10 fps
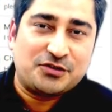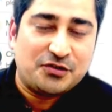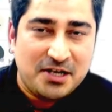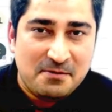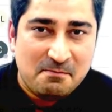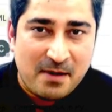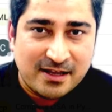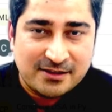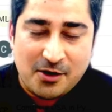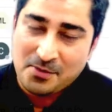3
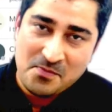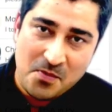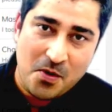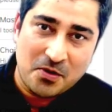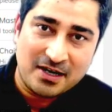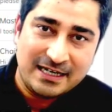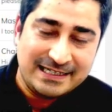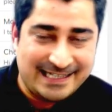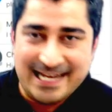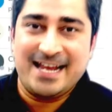months or more,
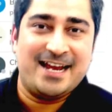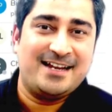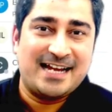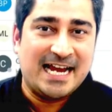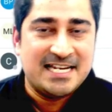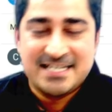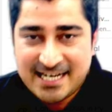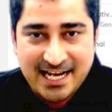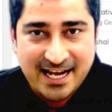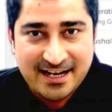day and
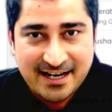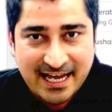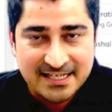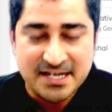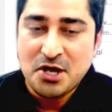night,